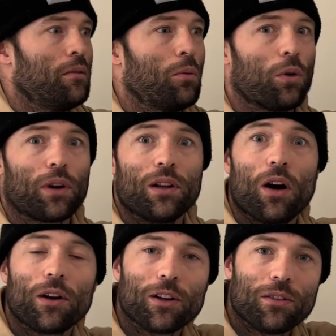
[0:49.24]
working
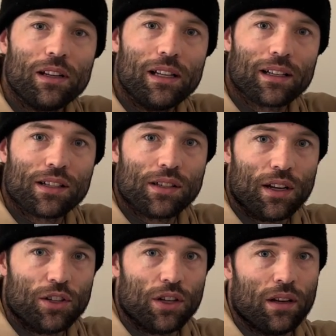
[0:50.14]
on your knee
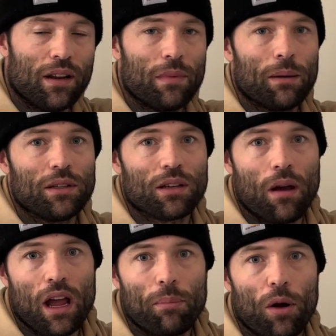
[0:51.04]
extension and maybe some
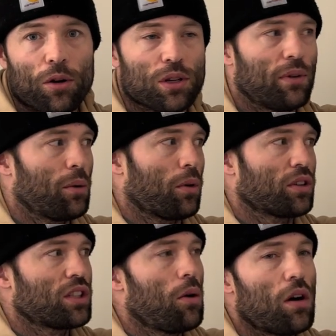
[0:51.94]
hypertrophy work,
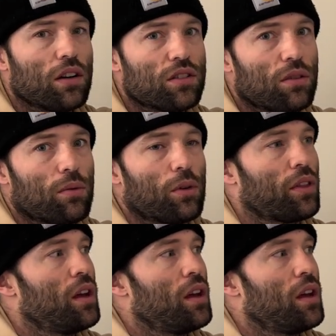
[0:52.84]
so on and so forth.